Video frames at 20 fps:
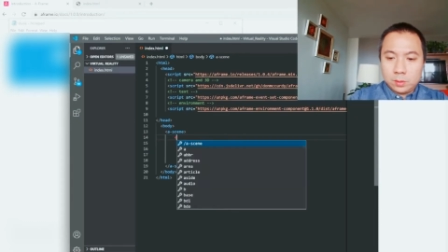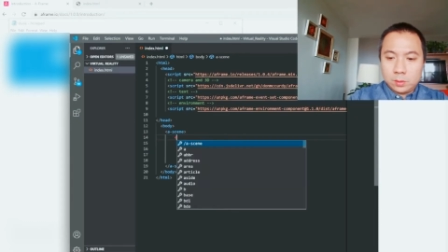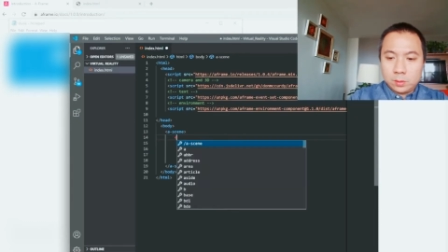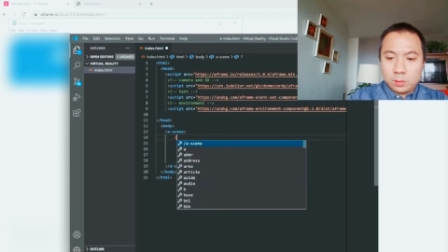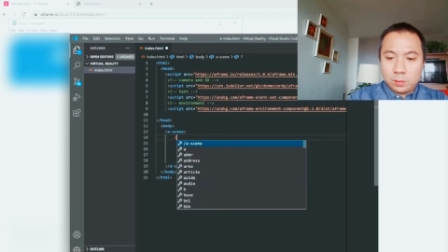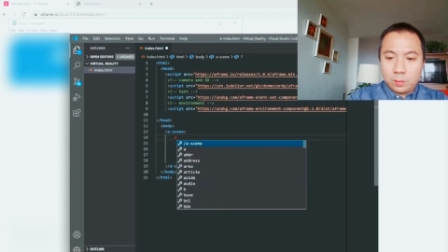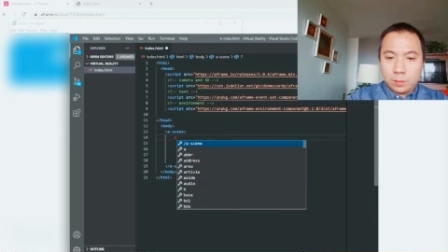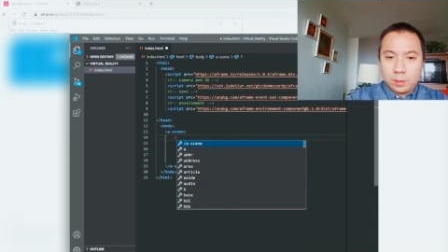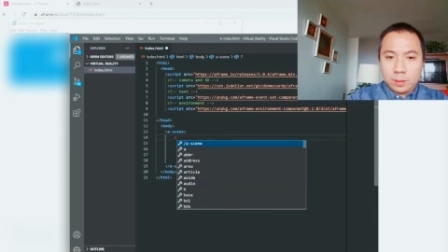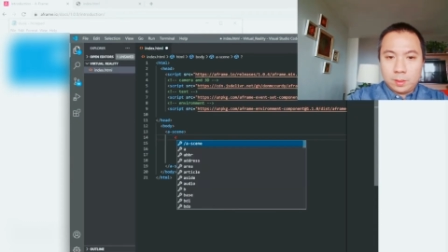
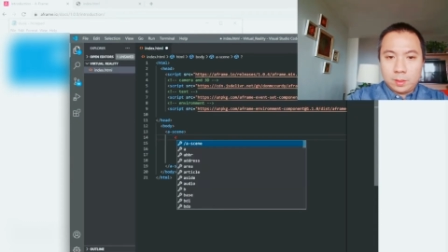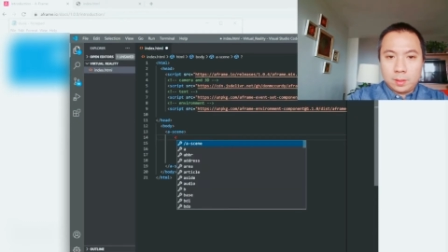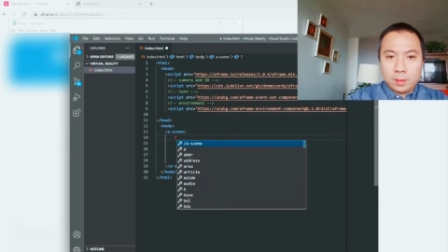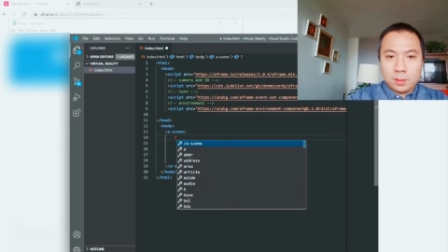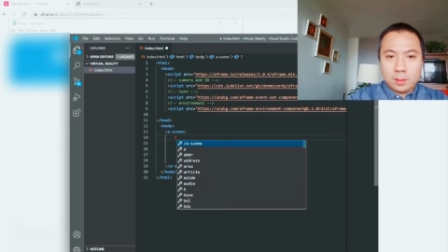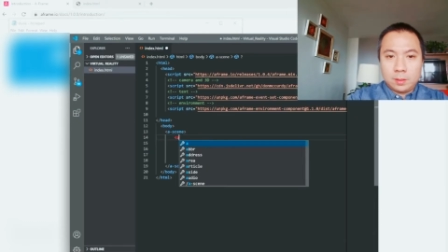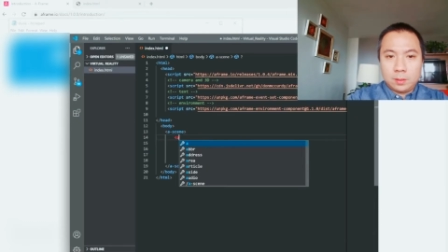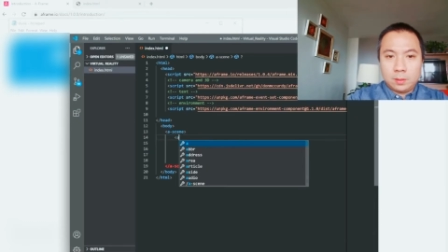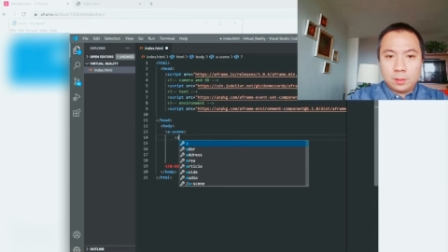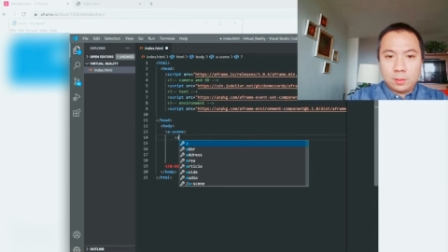So we
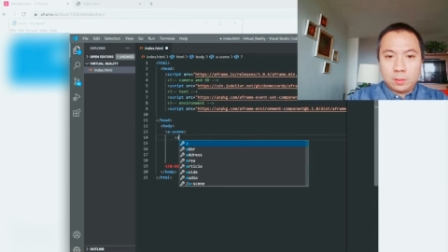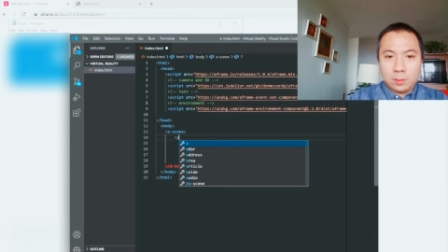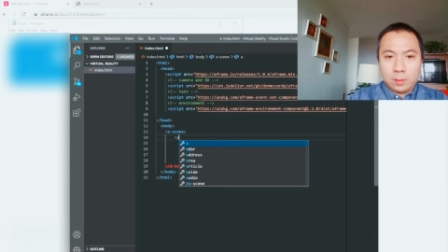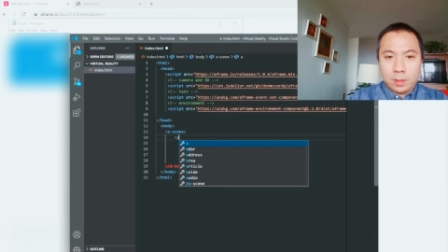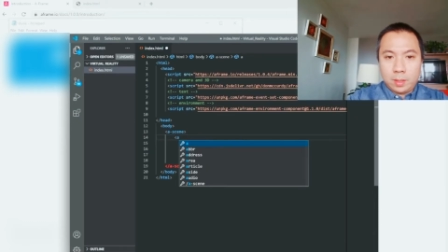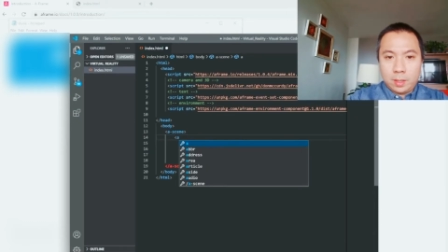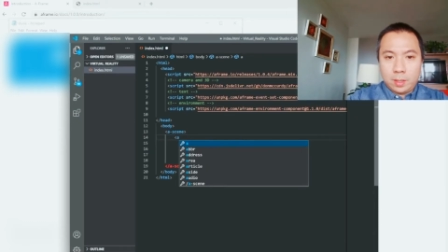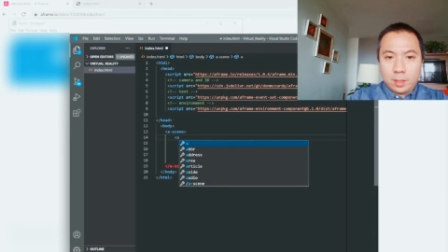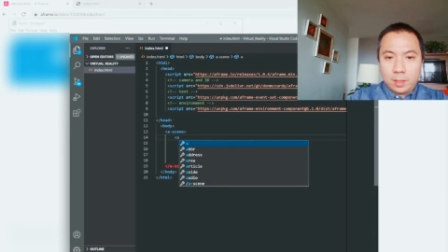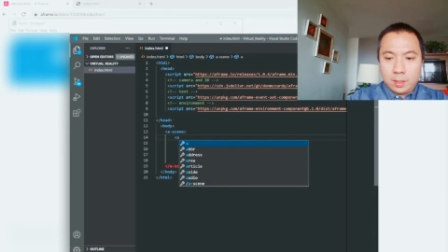can go
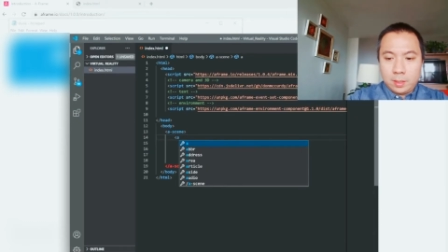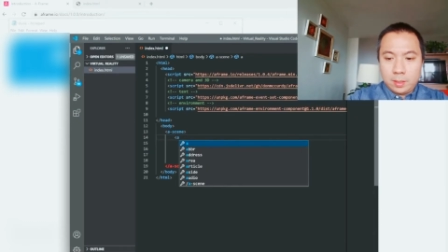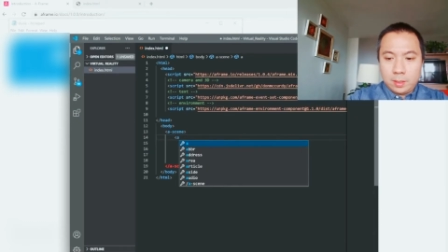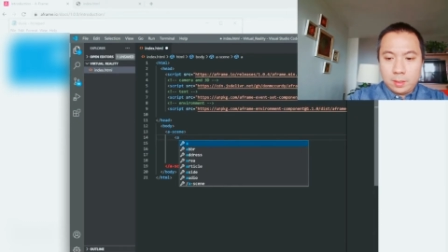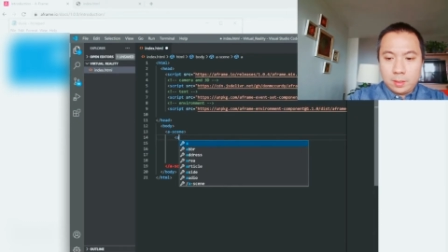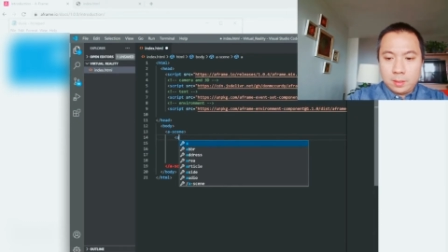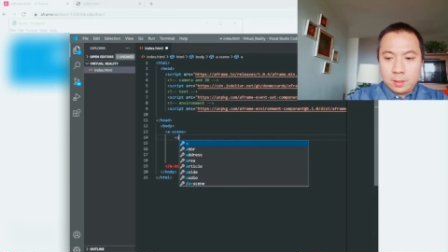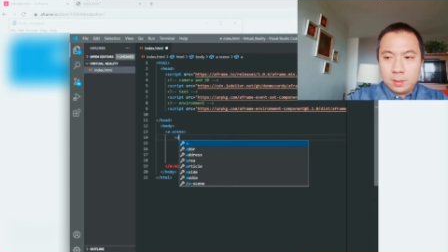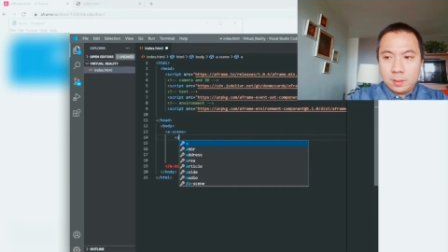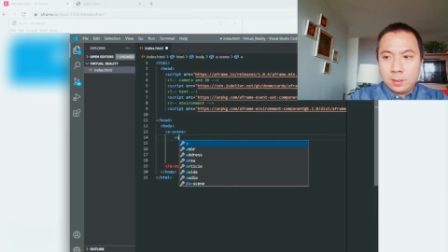
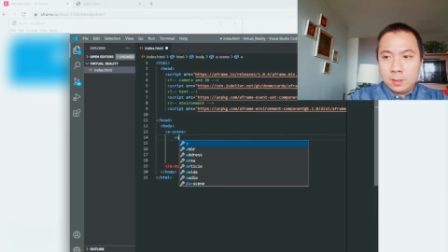entity,